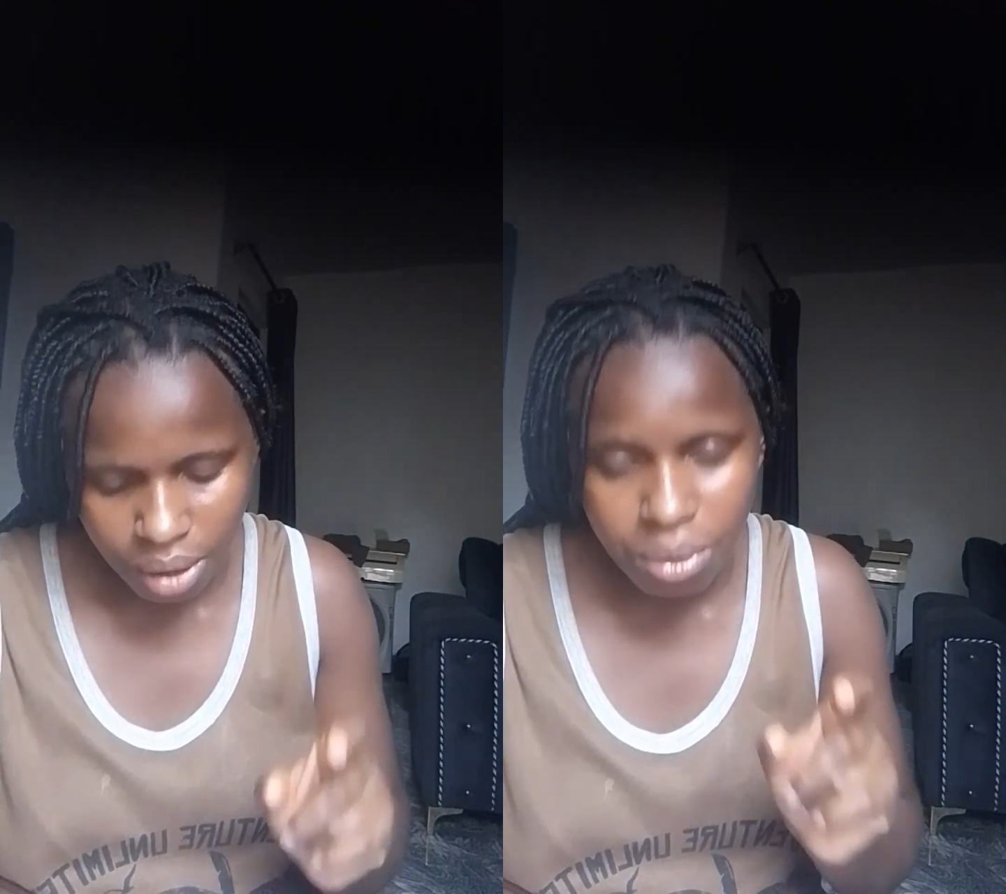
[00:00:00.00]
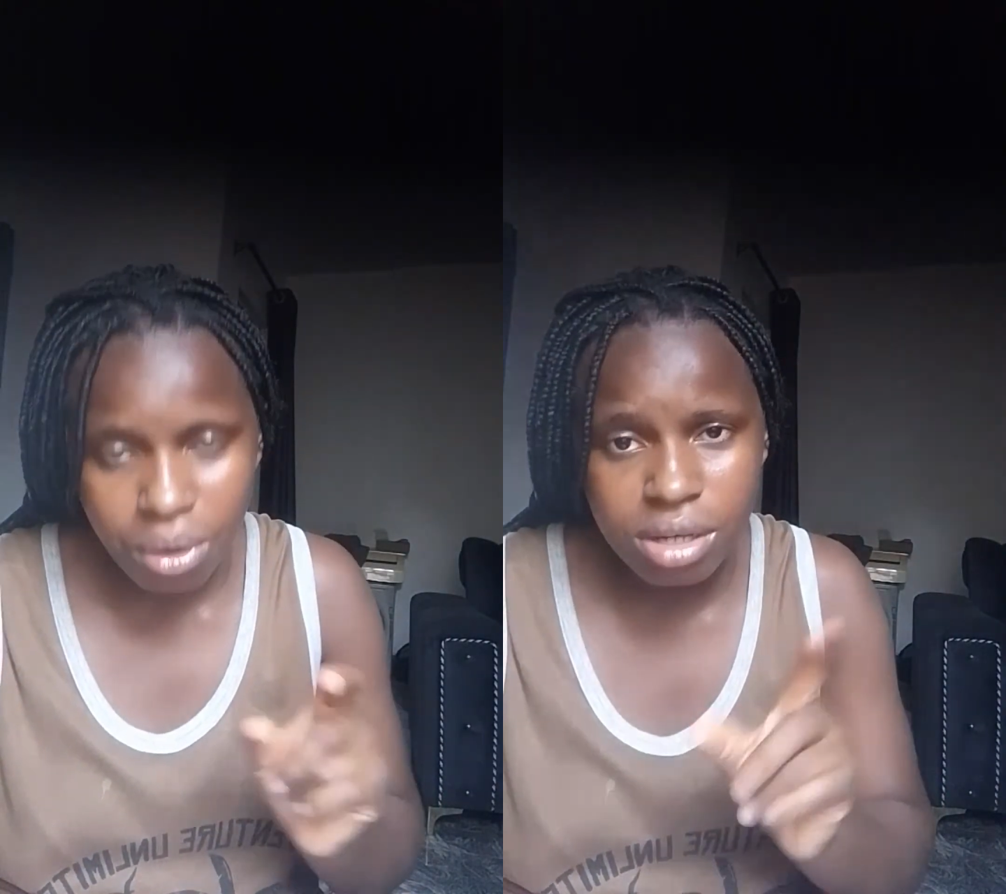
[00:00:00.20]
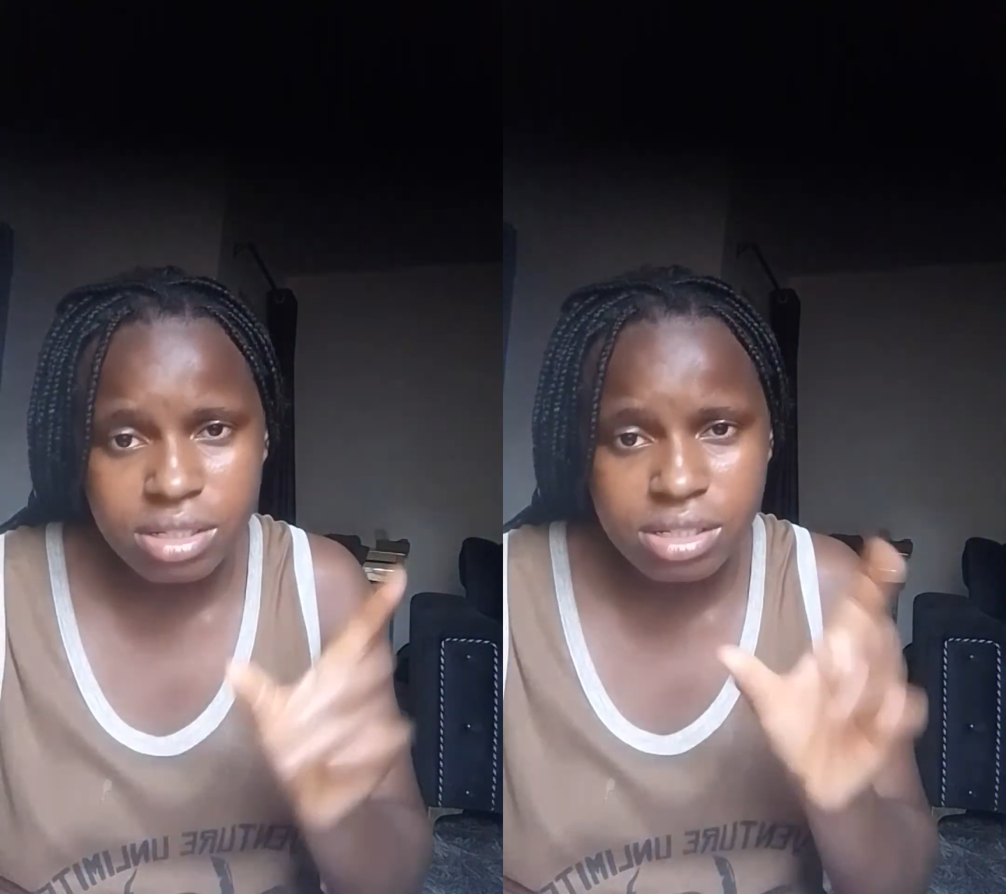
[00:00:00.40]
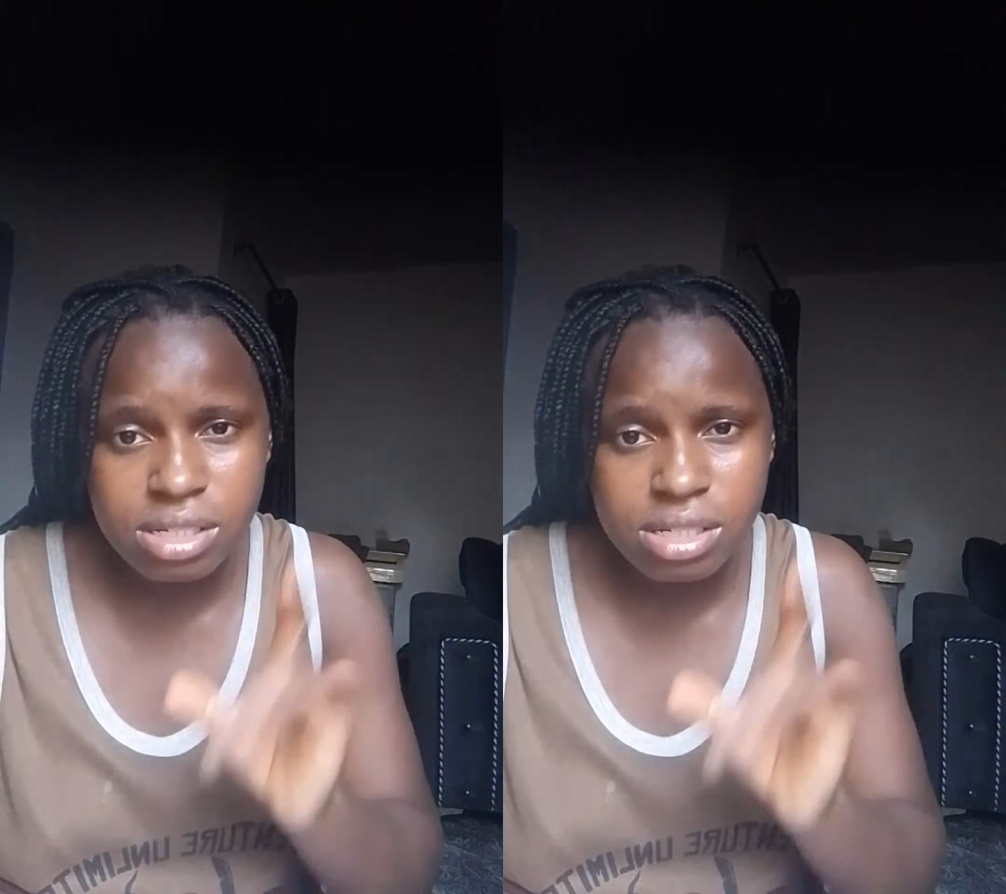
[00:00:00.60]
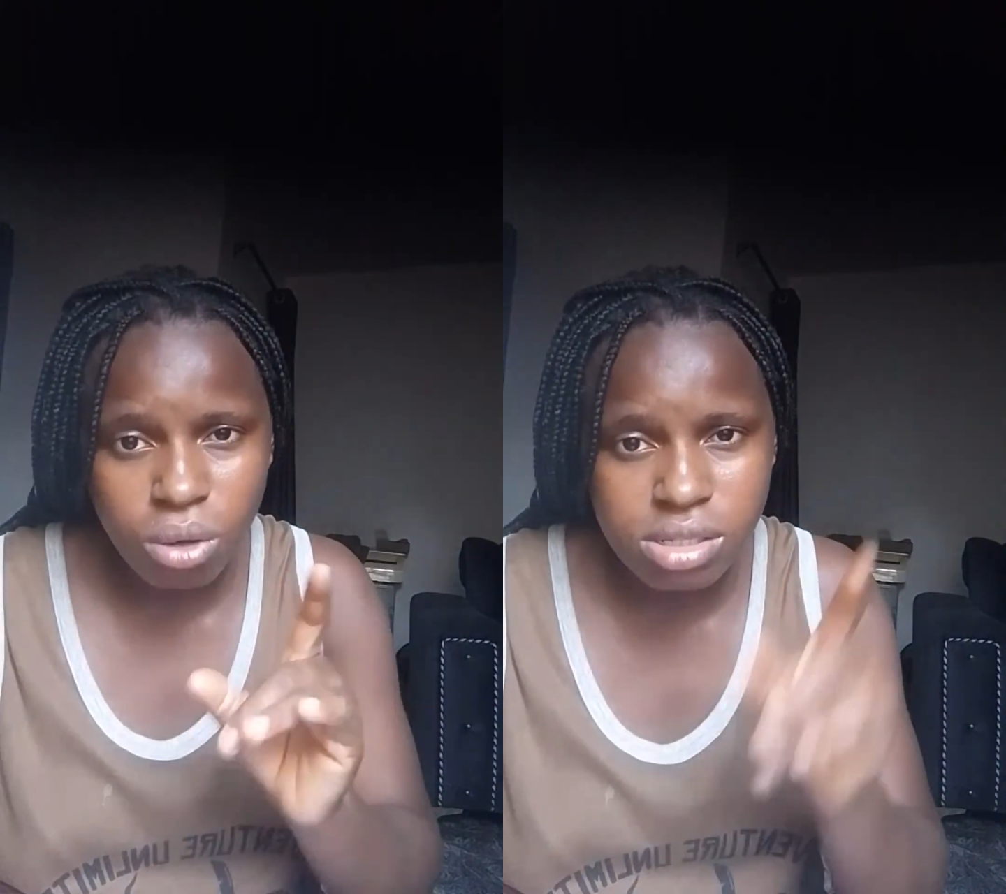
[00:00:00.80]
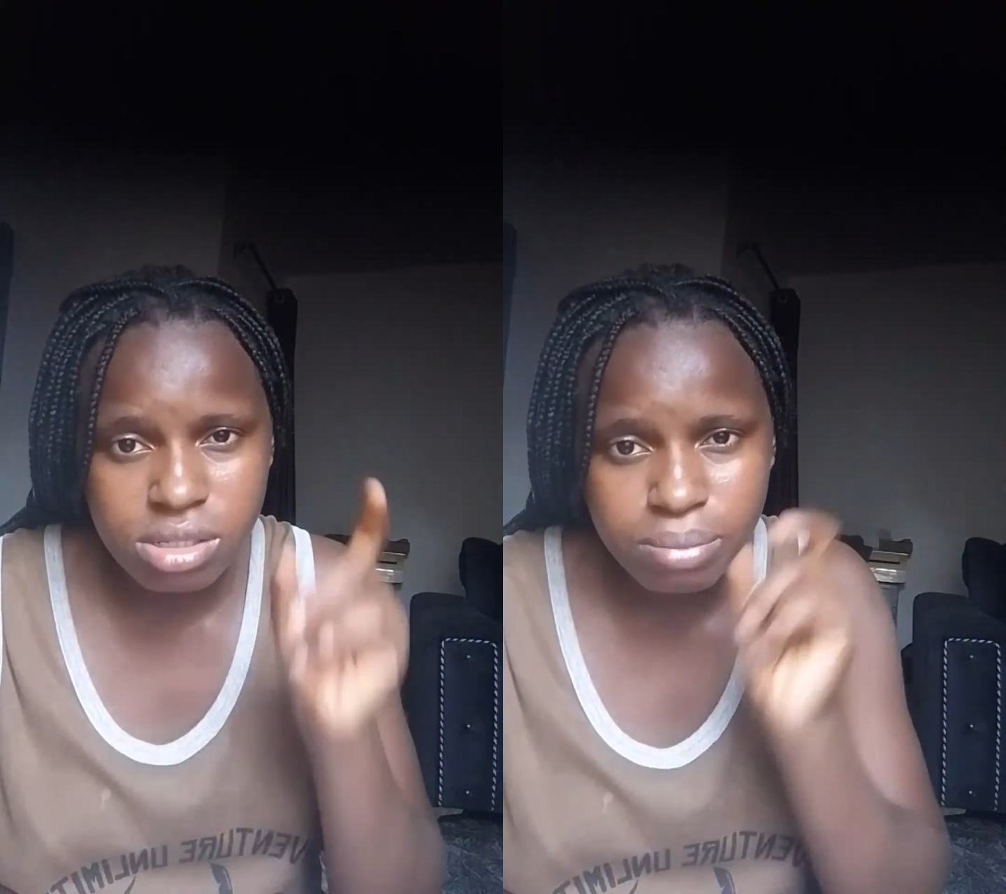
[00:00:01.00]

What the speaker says: old is what?